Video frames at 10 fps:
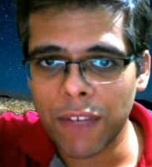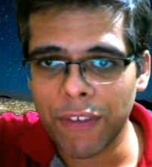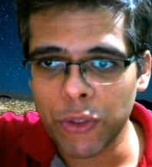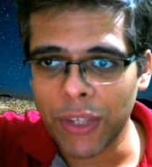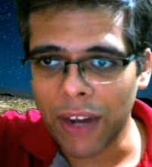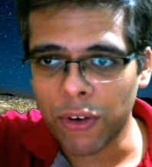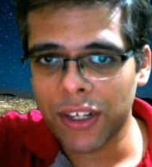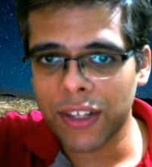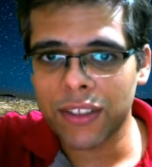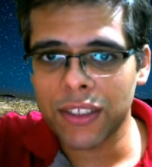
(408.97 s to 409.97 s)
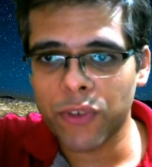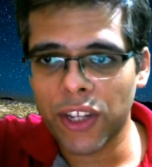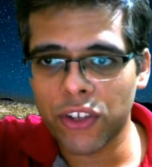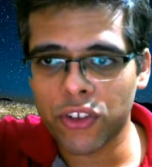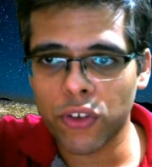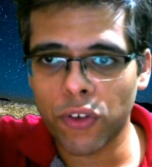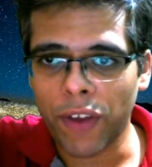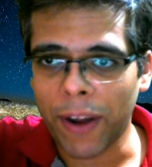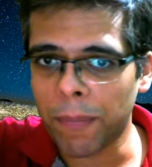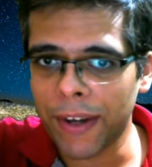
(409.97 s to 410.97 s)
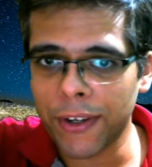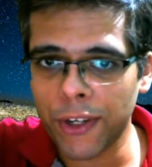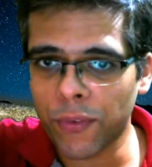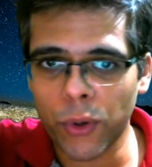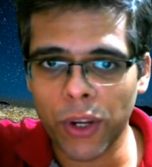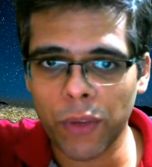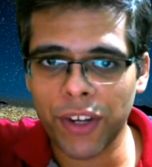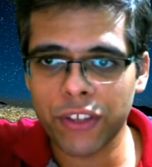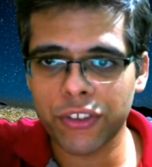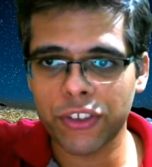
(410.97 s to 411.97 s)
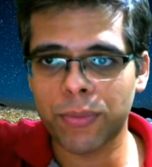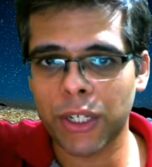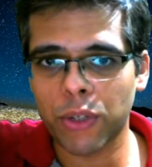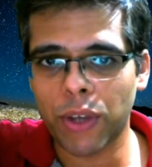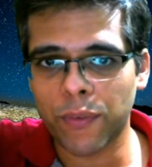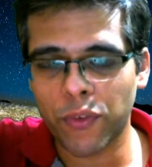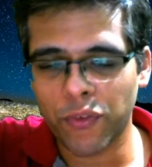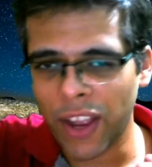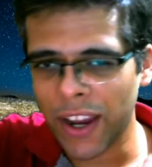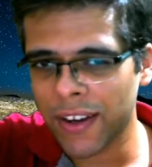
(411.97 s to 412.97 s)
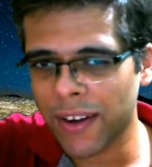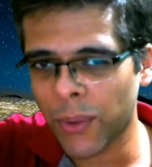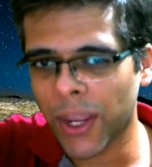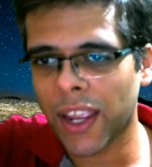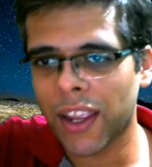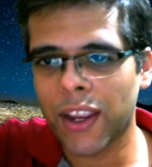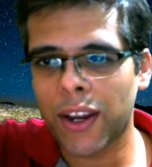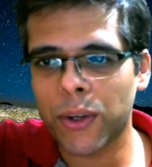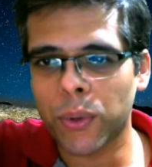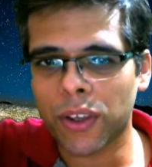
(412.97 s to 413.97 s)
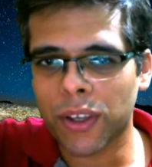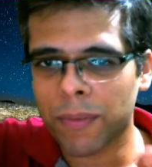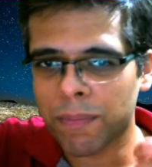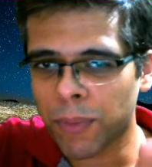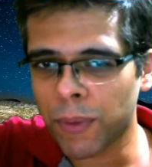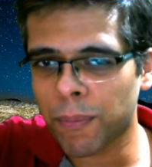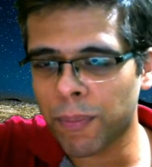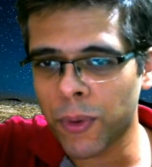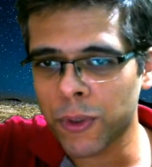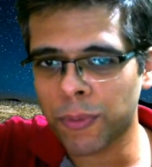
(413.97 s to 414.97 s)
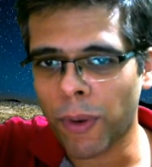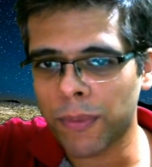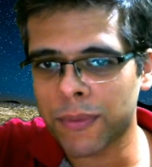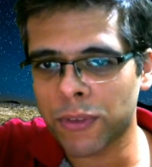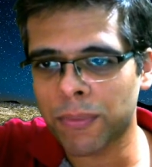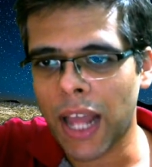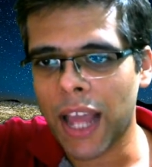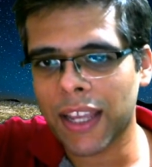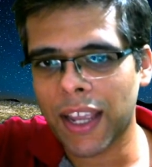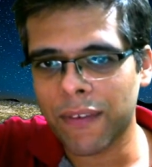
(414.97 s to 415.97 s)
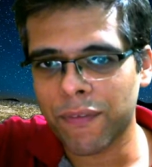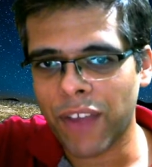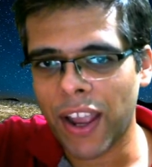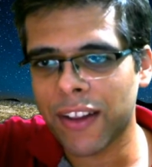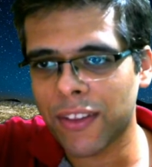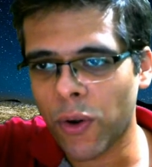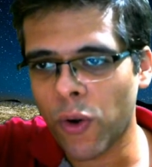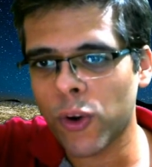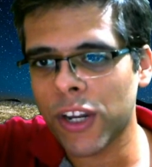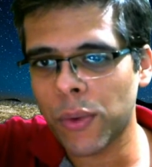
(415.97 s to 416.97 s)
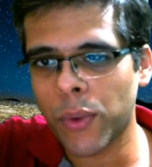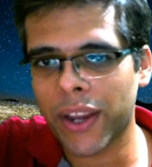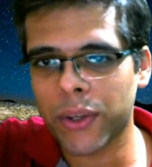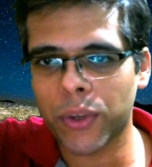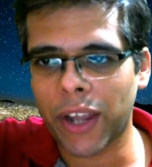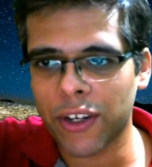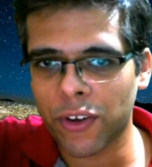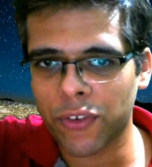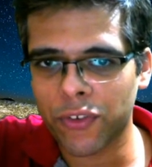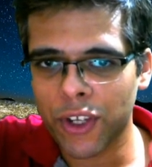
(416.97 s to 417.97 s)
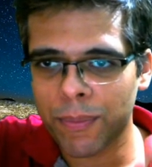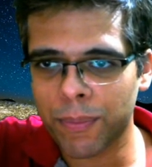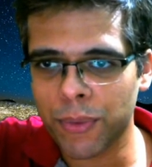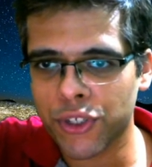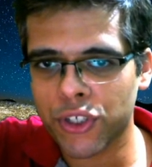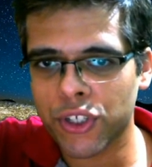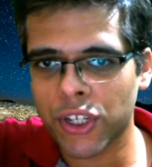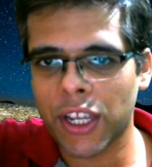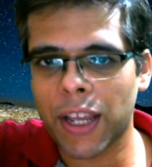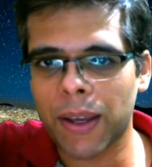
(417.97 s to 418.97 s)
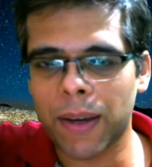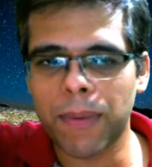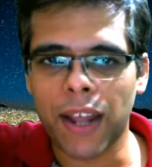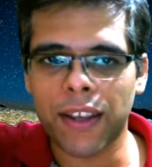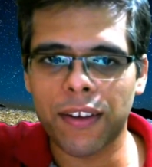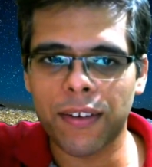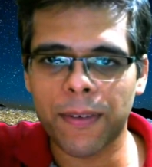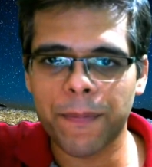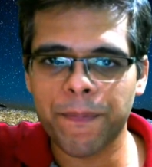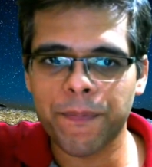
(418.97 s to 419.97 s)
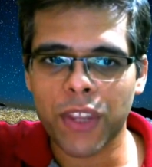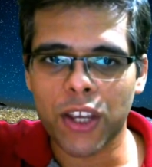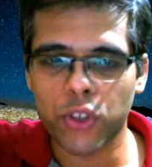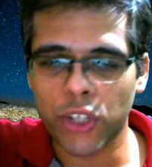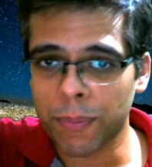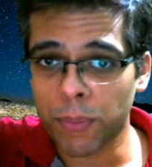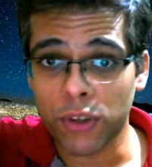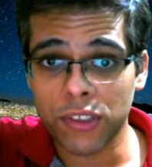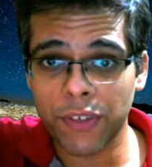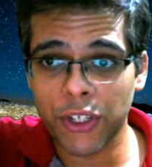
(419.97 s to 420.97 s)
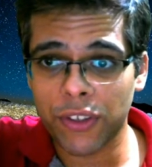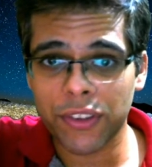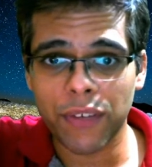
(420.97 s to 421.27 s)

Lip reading: When you calculate these variations, you'll find plenty of drawing variations, but you have to find a way to pose problems to black and find the only way to kind of push black here. So you can pause the video and